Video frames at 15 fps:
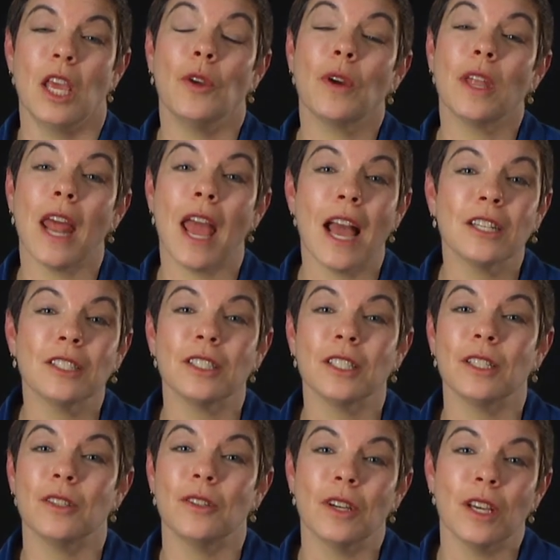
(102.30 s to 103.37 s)
You can
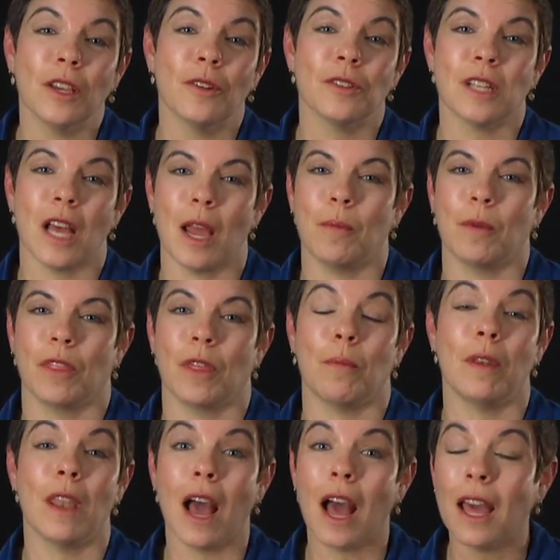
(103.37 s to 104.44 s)
actually look at your time with
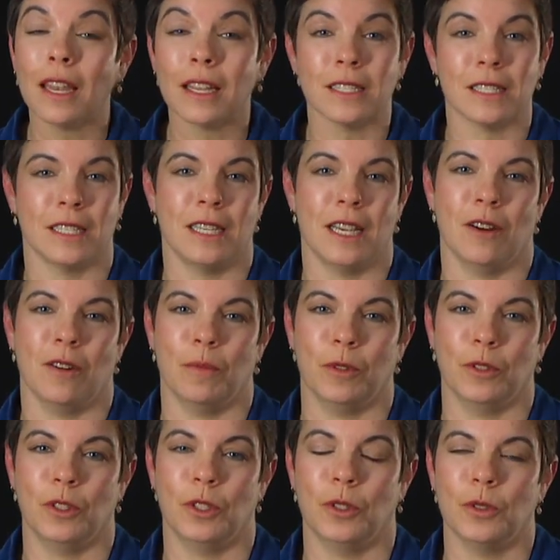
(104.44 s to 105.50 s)
them not as the terrible
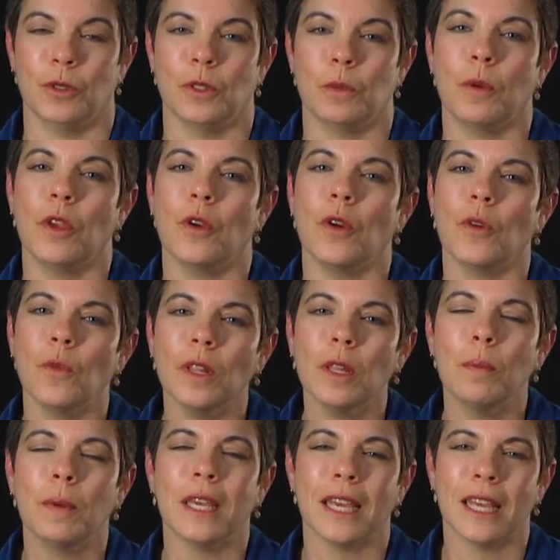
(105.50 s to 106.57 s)
twos, but you can really
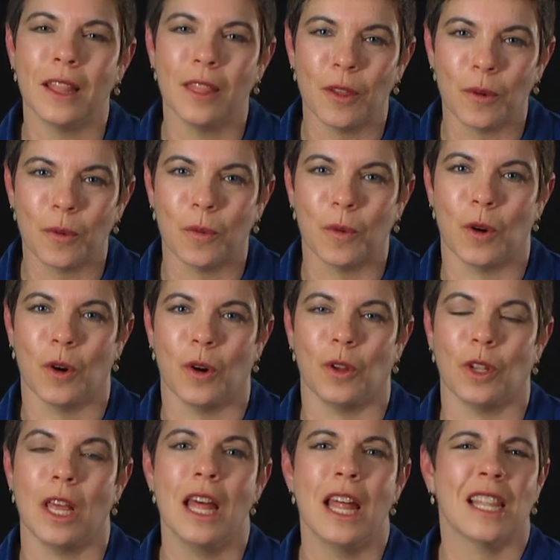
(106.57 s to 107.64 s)
be in their
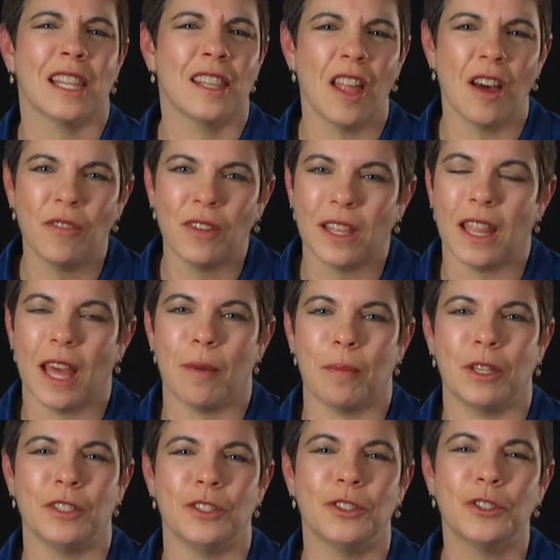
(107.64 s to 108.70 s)
world, loving them,
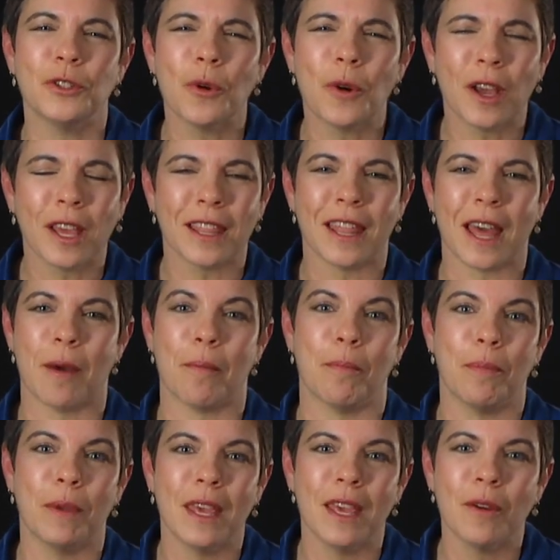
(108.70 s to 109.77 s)
enjoying them,
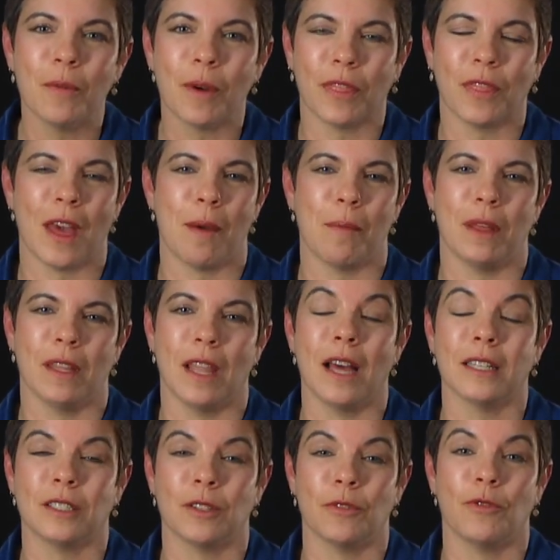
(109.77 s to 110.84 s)
being with them in
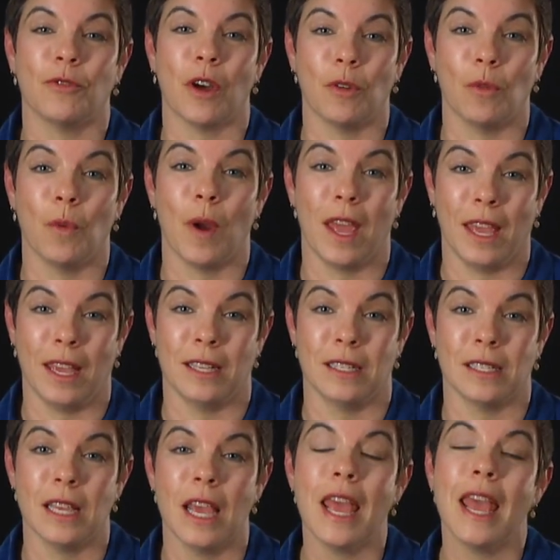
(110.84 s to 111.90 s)
lots of fun
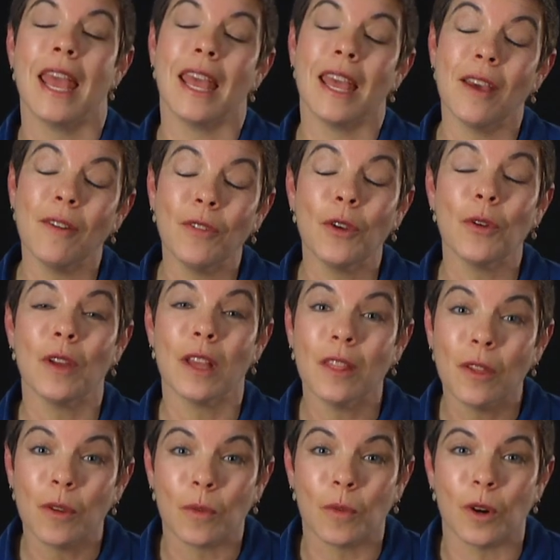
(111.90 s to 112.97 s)
ways. If you're in
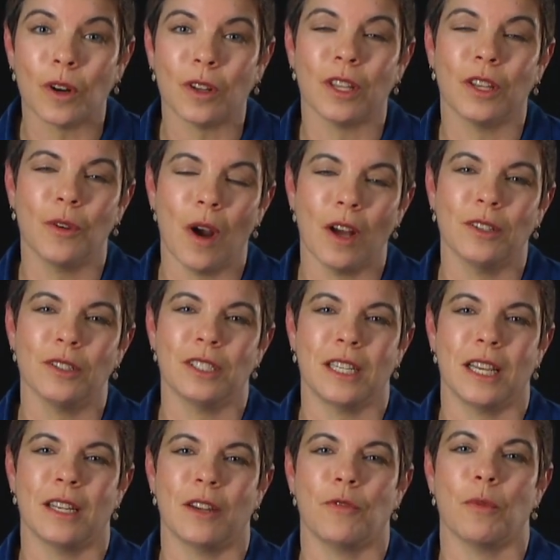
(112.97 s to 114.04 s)
their world and you
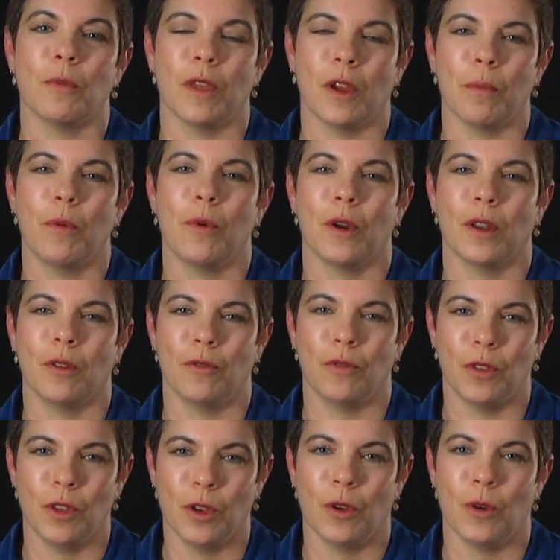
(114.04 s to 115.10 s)
understand it from their point of
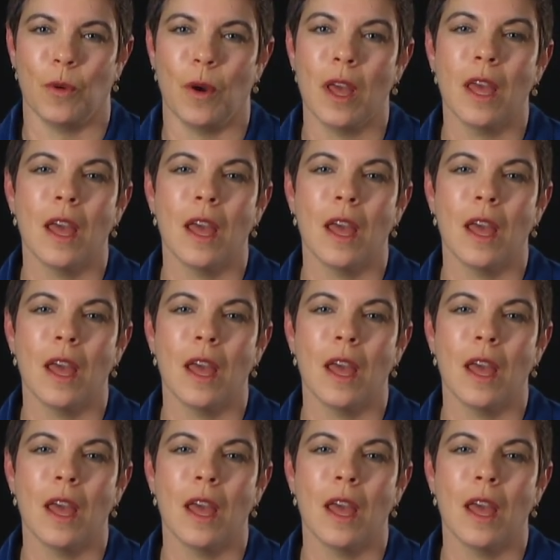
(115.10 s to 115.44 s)
view,